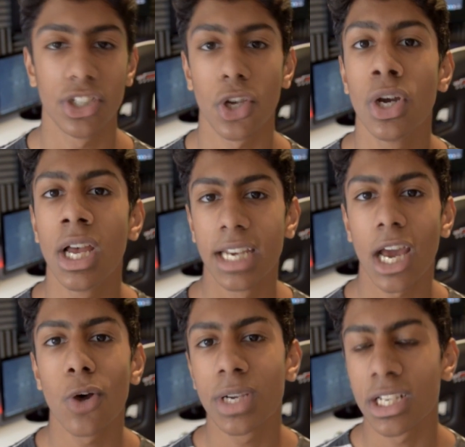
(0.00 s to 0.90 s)
So
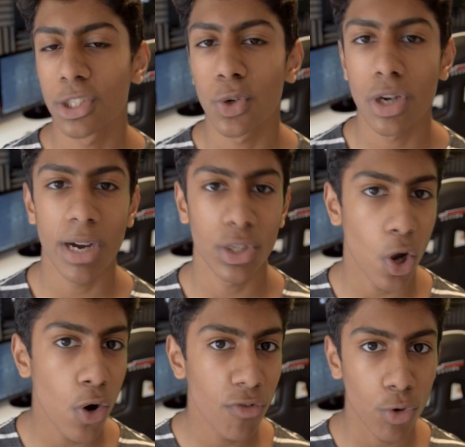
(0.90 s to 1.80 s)
now we're going to talk about the
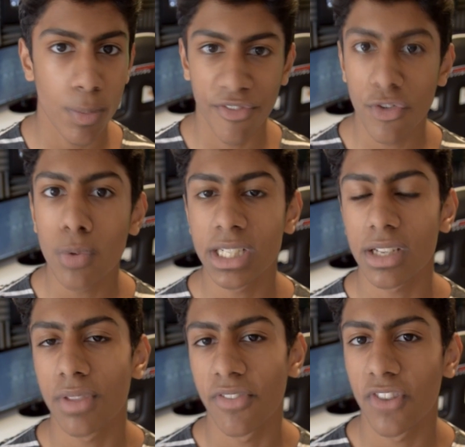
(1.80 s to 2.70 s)
overall performance
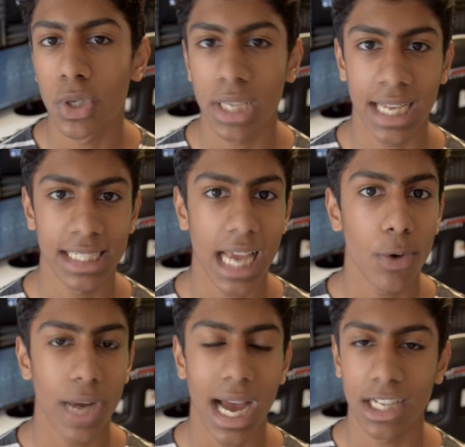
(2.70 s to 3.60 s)
of the phone and
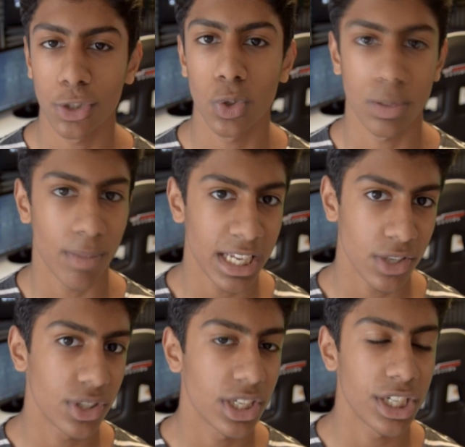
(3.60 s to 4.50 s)
how it handled my
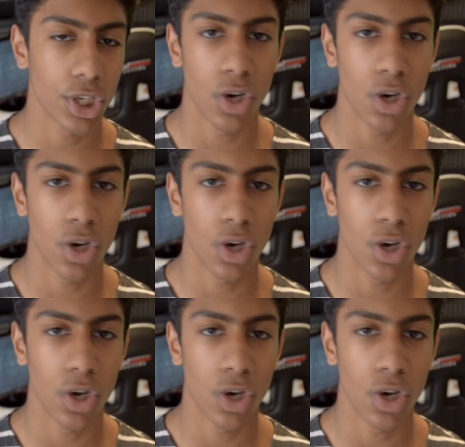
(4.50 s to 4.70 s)
usage